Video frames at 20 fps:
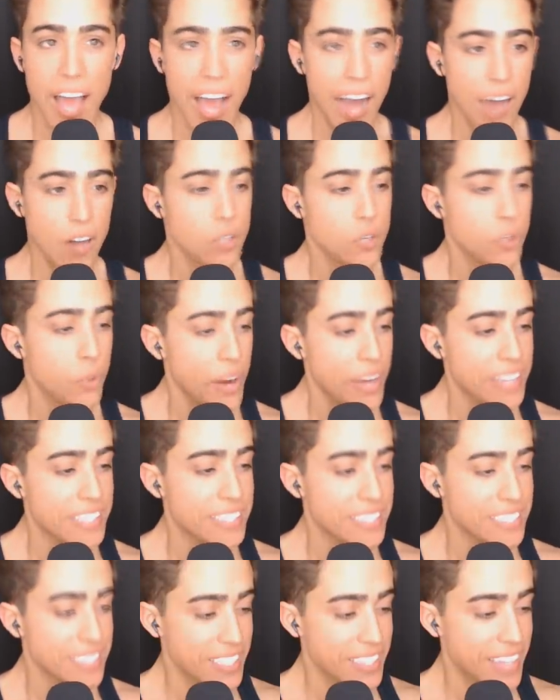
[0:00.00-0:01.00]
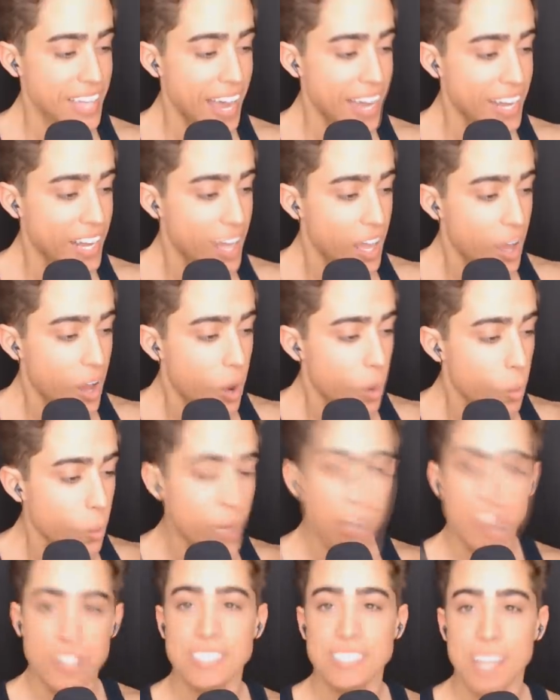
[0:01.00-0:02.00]
How crazy is it that
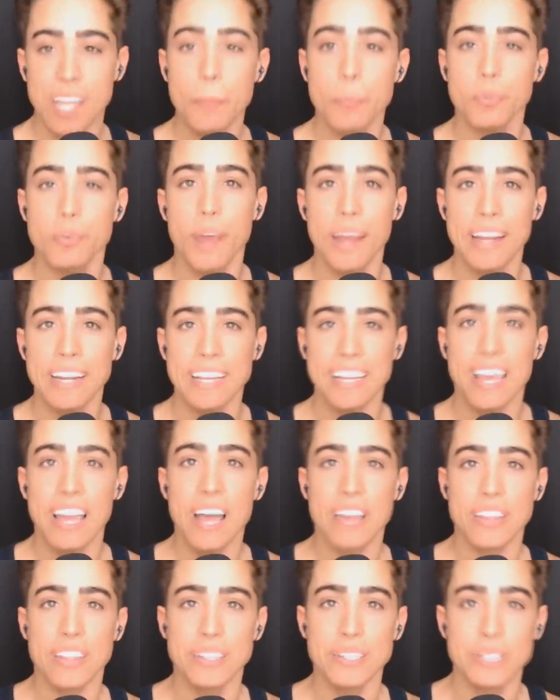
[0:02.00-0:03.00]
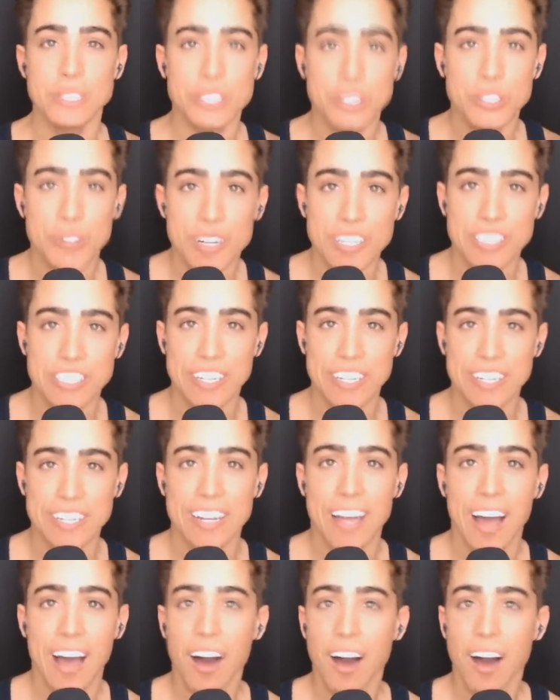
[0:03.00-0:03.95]
we are separating the nutrition